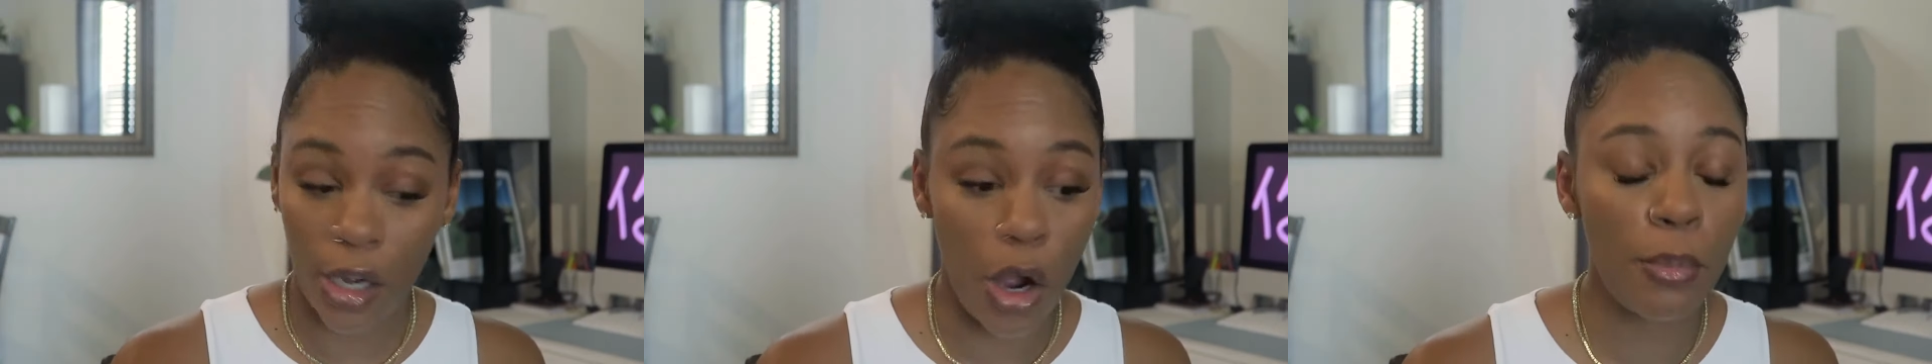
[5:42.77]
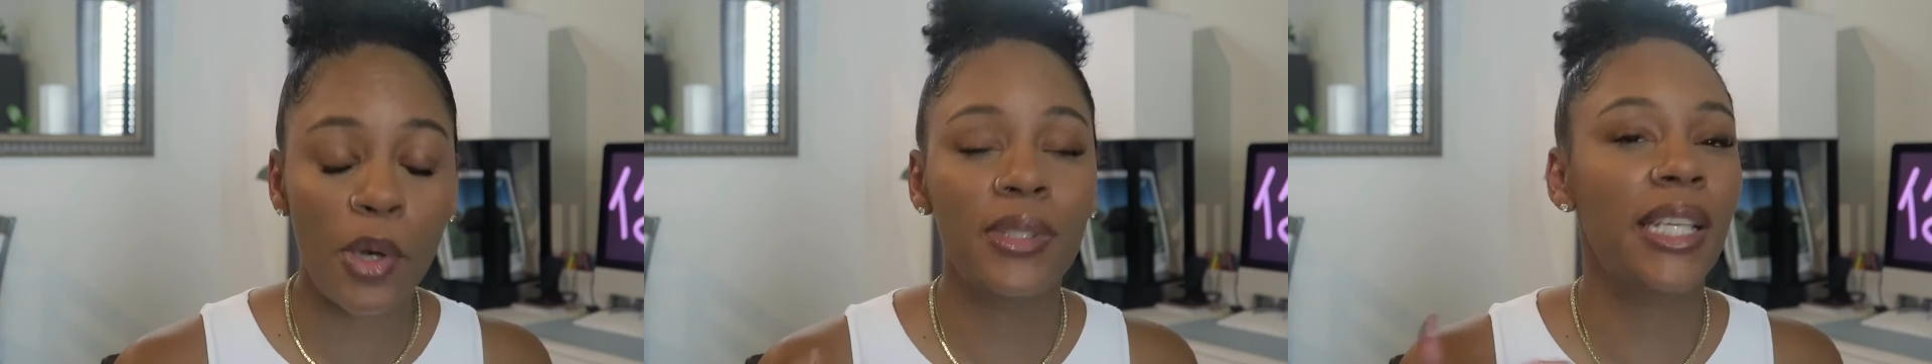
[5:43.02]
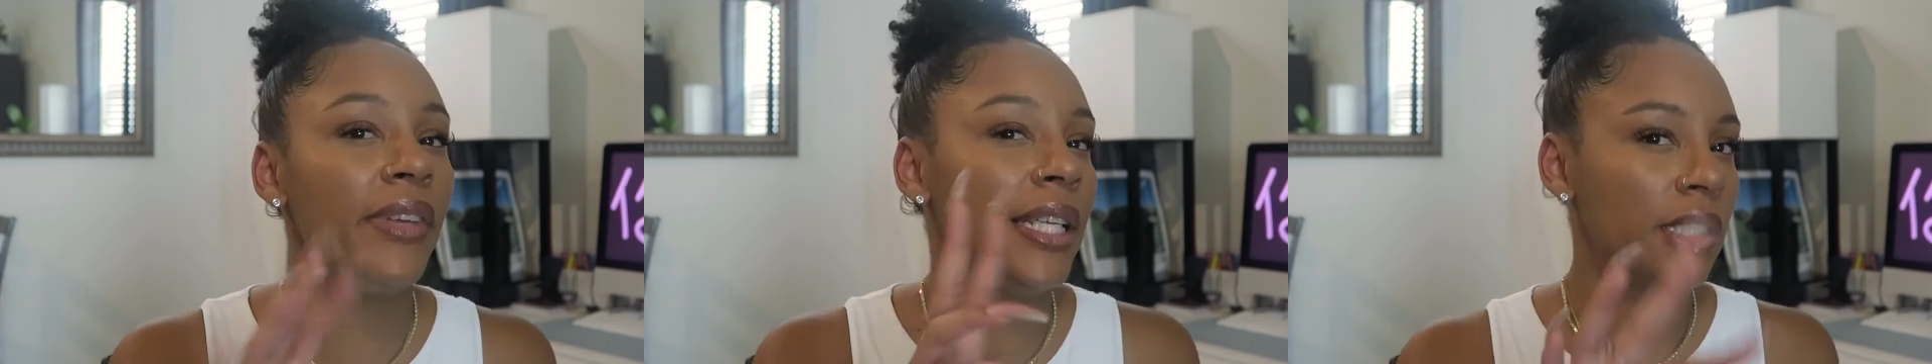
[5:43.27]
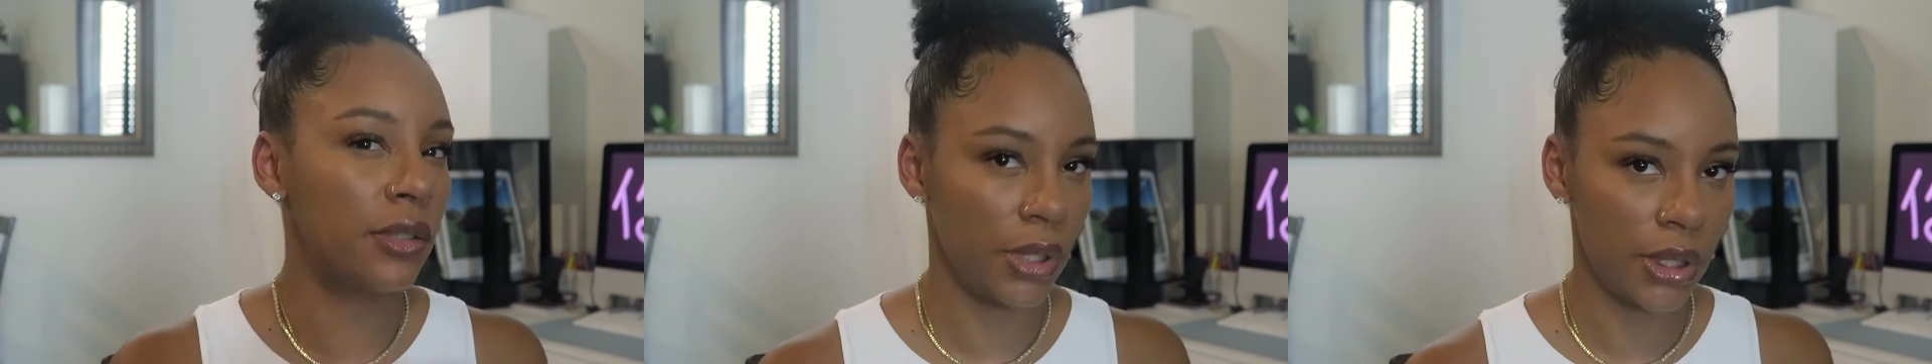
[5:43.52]
Almost
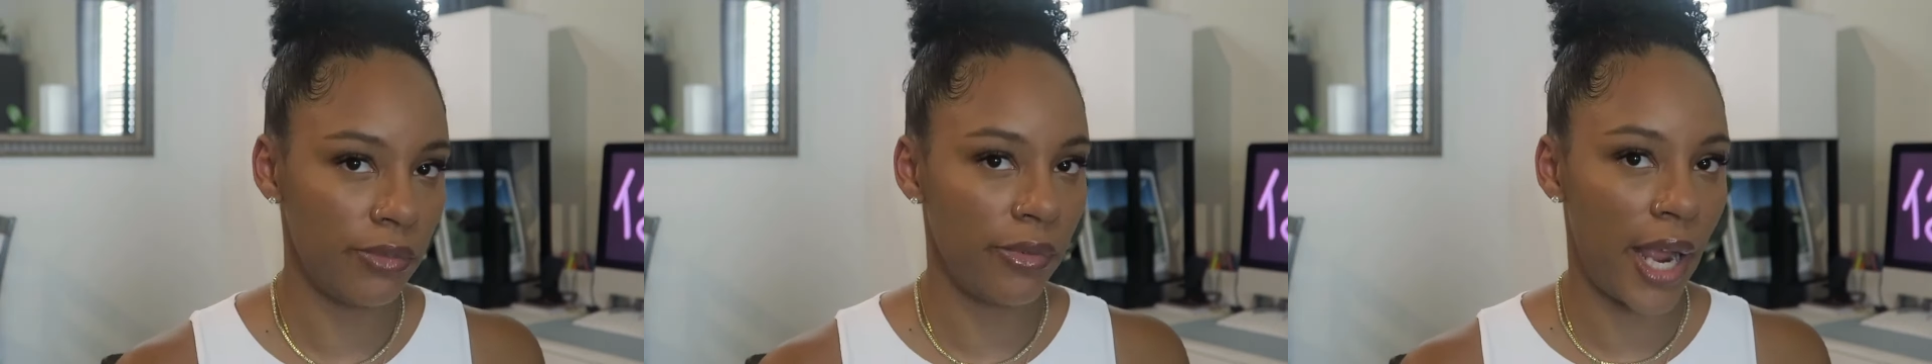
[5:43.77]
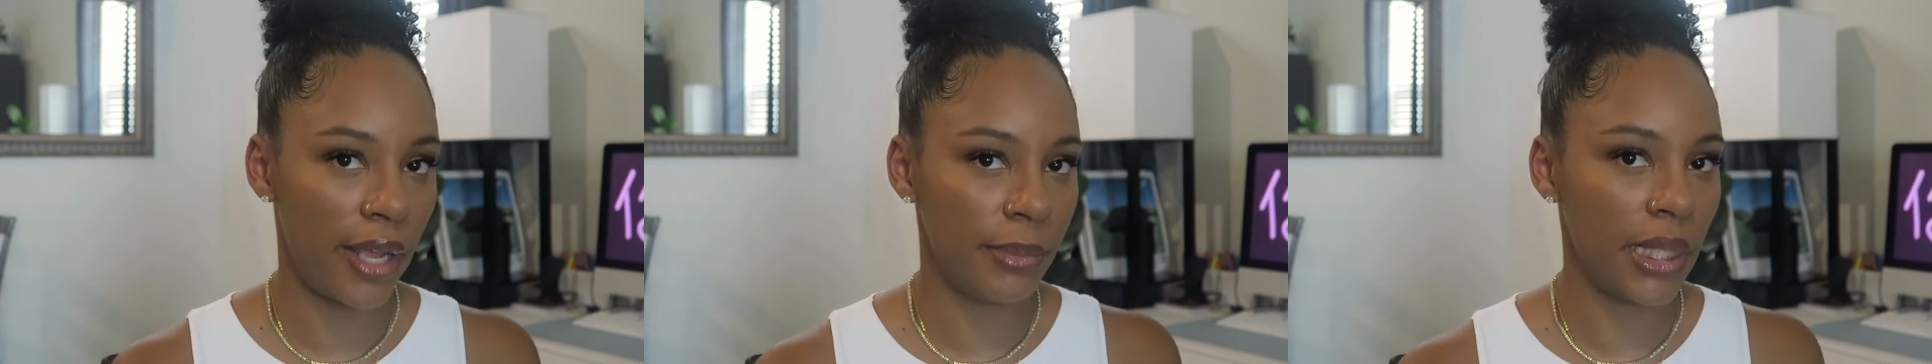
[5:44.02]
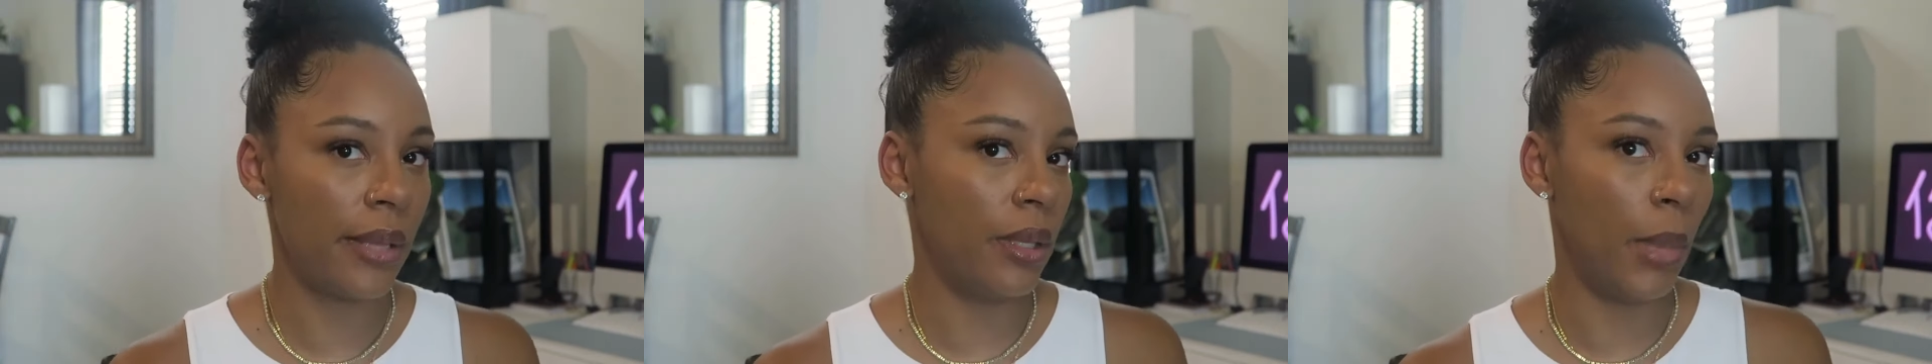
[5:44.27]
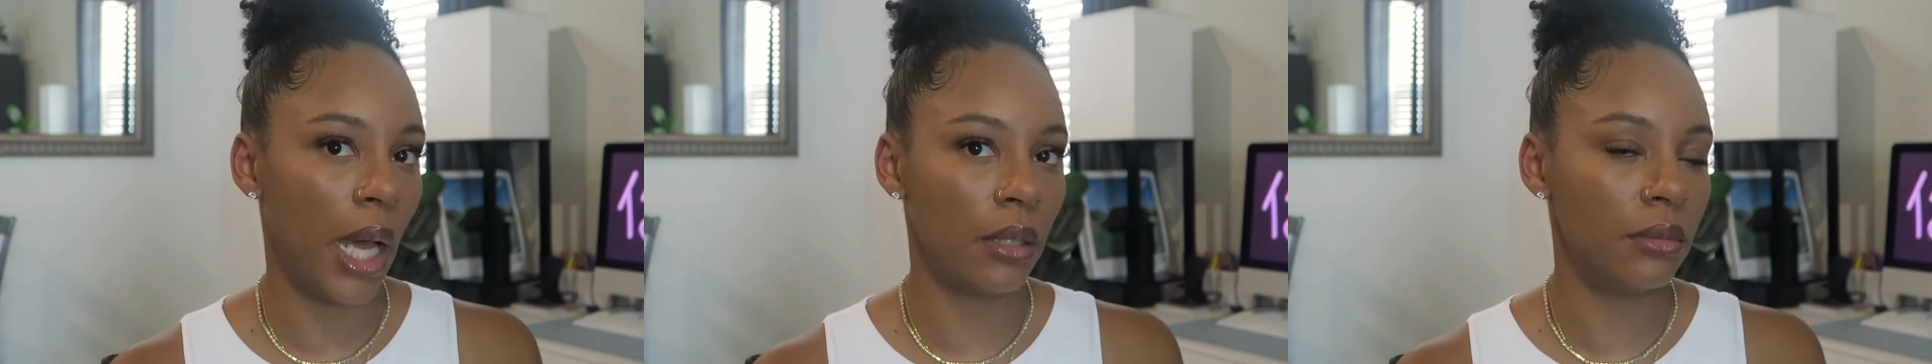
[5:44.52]
giving scrunch vibes at
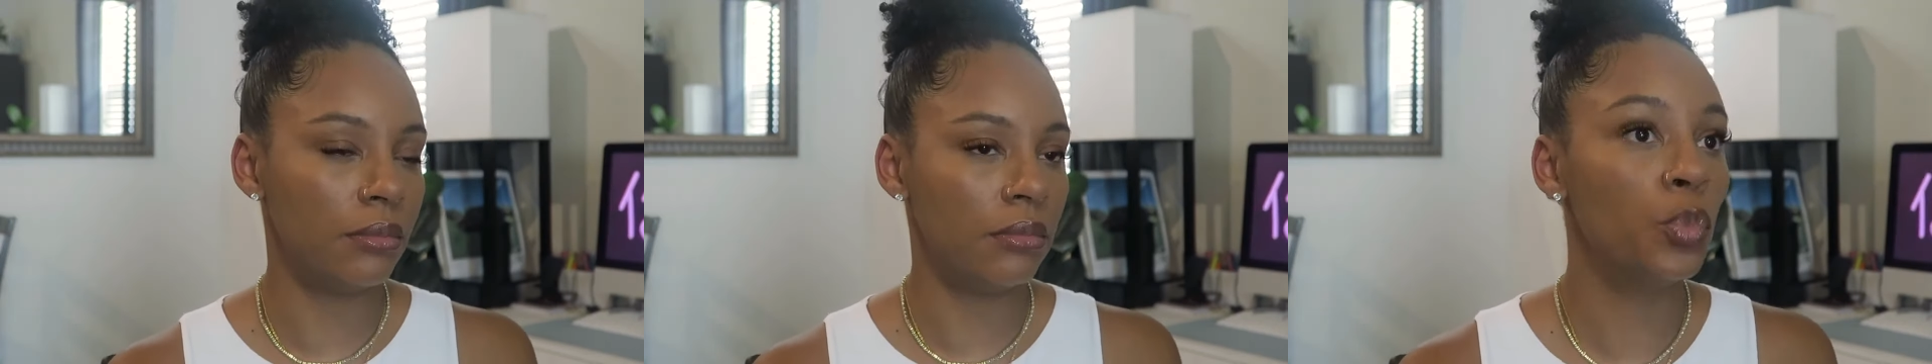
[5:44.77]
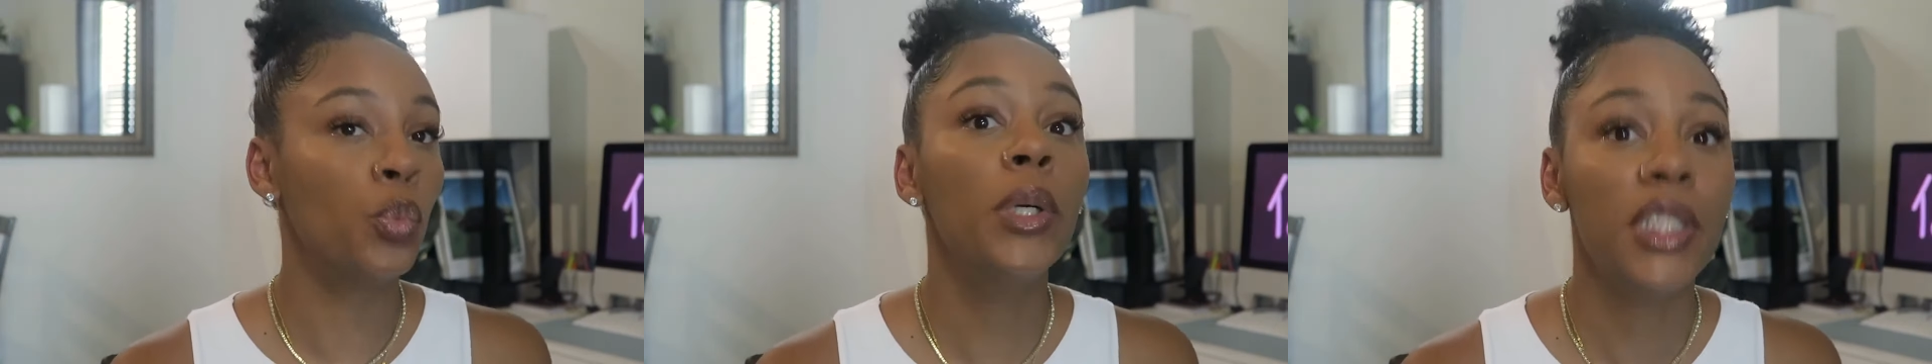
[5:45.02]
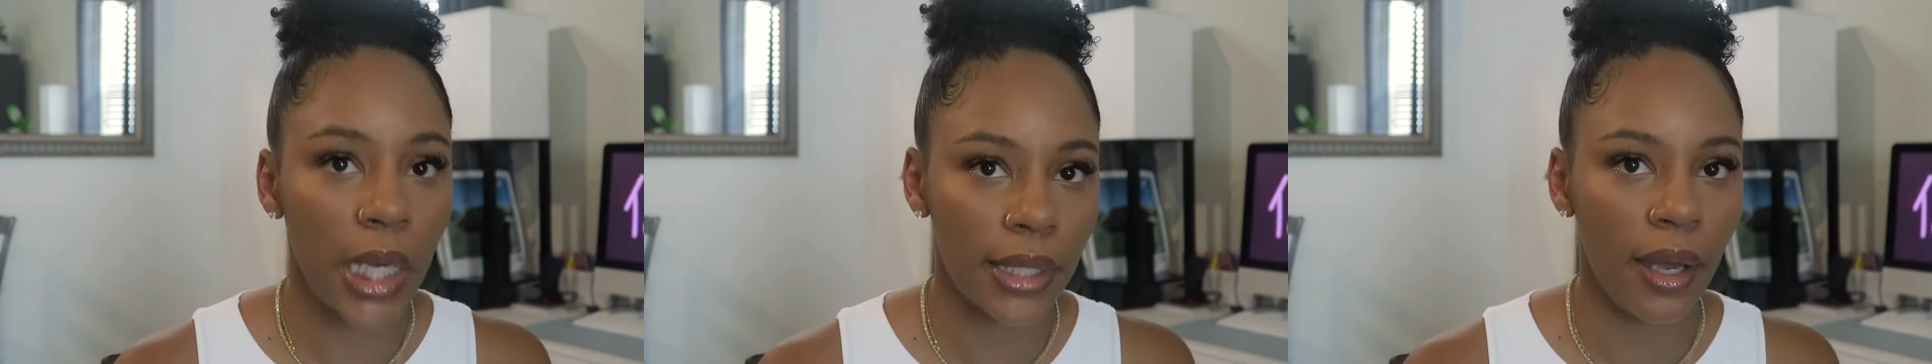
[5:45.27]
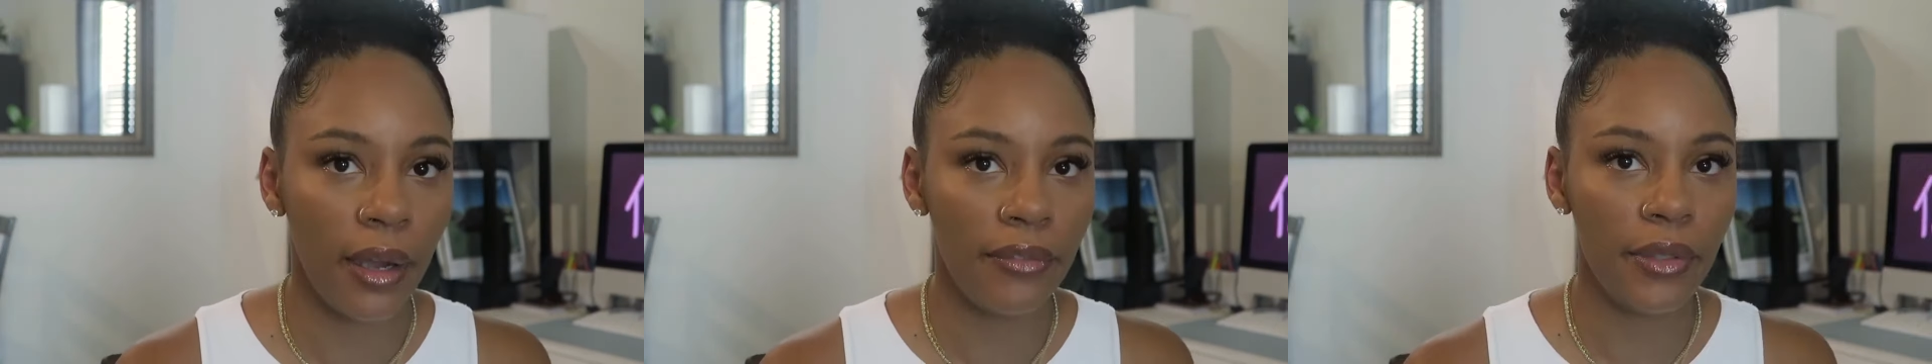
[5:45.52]
the bottom, which I
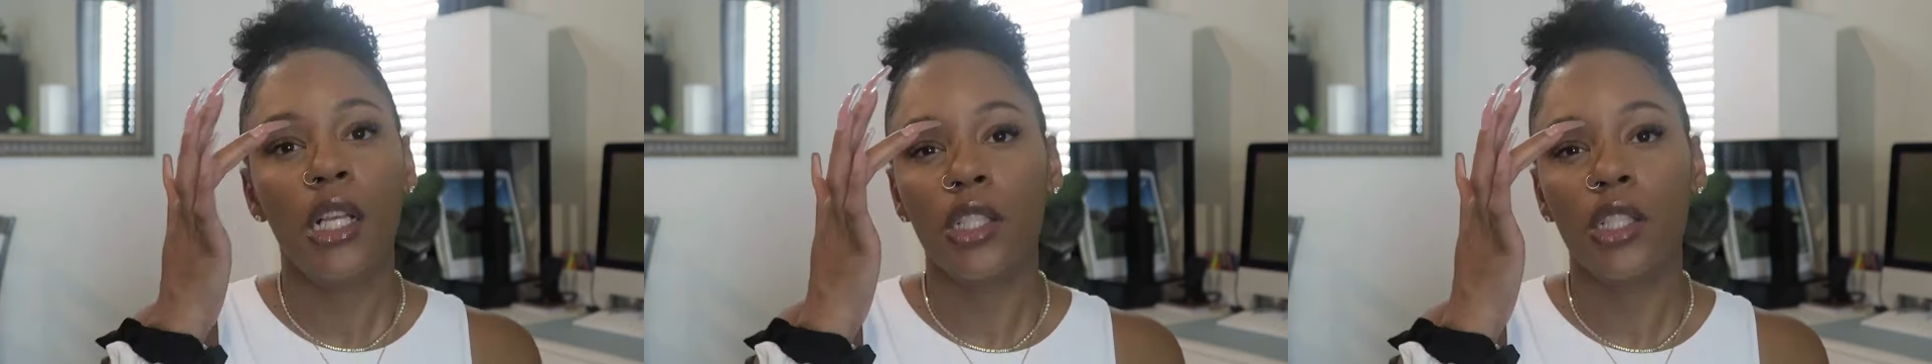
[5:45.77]
love.